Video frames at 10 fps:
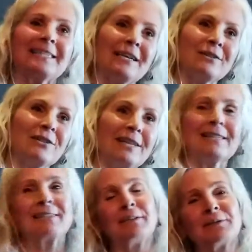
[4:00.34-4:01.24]
sounds good.
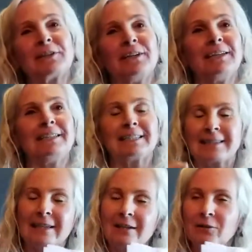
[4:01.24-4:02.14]
And then
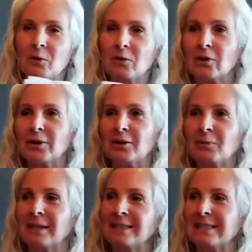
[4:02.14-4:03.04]
the little corner
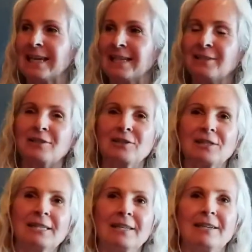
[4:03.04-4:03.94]
one day, there's this